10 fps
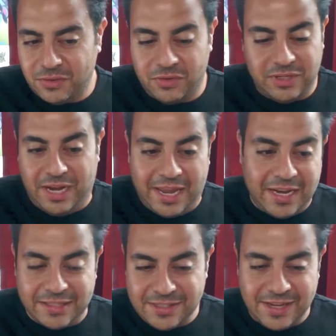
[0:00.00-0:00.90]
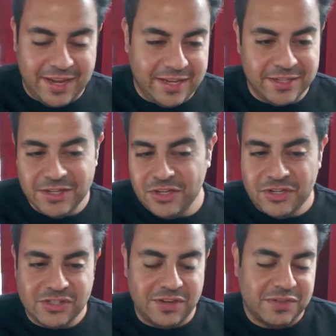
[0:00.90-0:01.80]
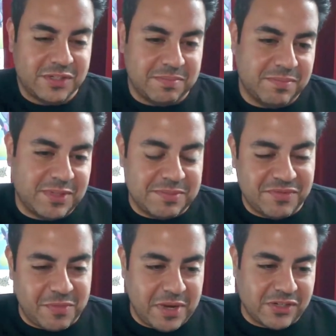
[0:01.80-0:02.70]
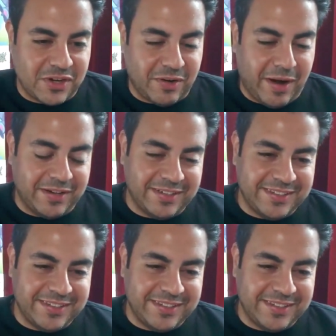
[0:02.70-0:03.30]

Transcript: or can I get it today? Just give us some some information around it.